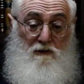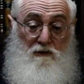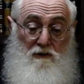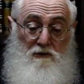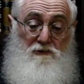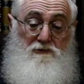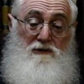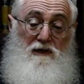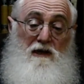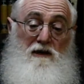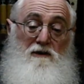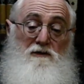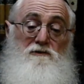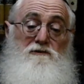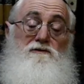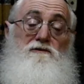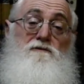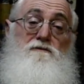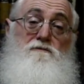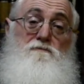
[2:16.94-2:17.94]
it
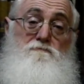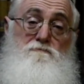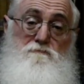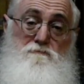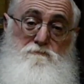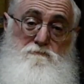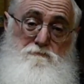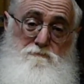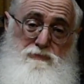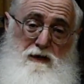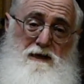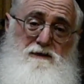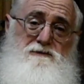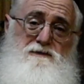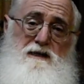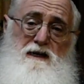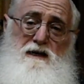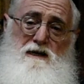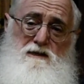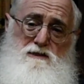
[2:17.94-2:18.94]
says
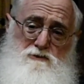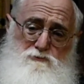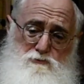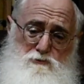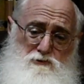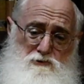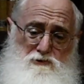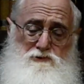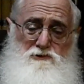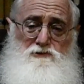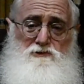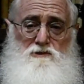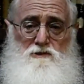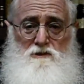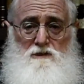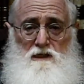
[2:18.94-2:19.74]
Pesach Shavuos,